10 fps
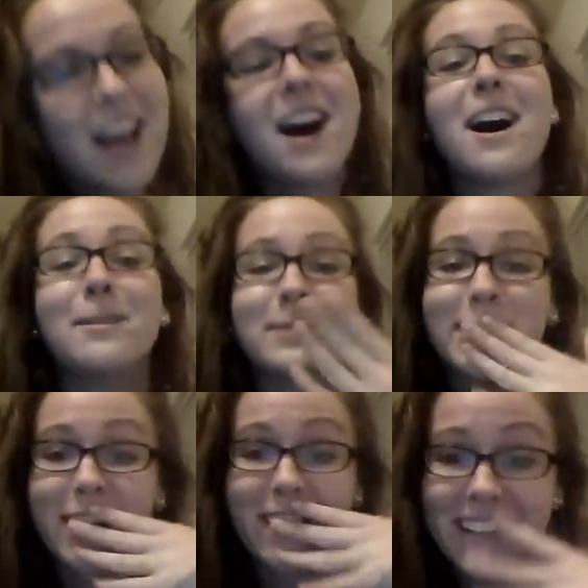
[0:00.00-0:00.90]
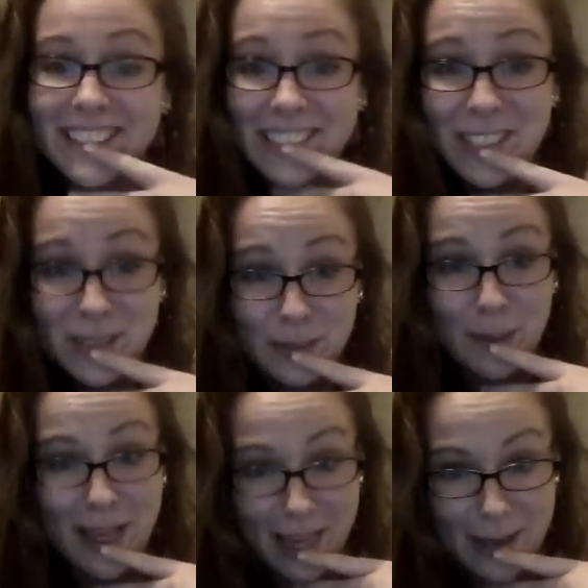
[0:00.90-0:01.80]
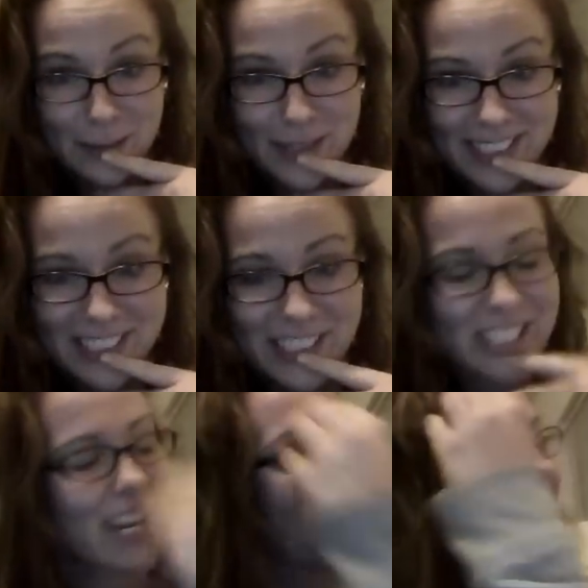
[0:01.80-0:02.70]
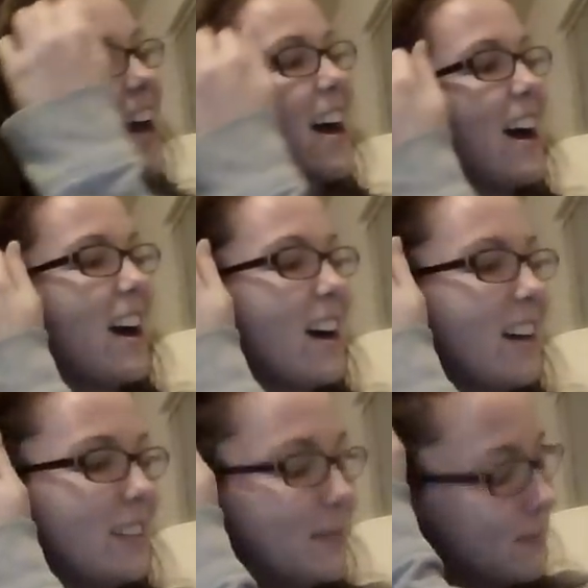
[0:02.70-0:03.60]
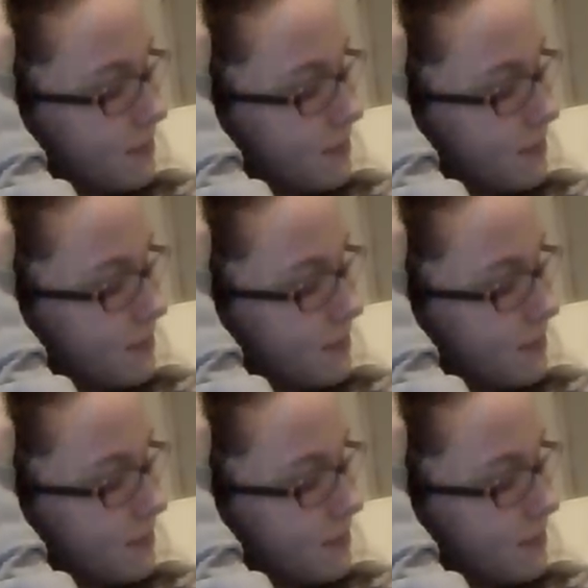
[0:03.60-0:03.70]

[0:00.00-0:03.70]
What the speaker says: I'm sorry, excuse my language.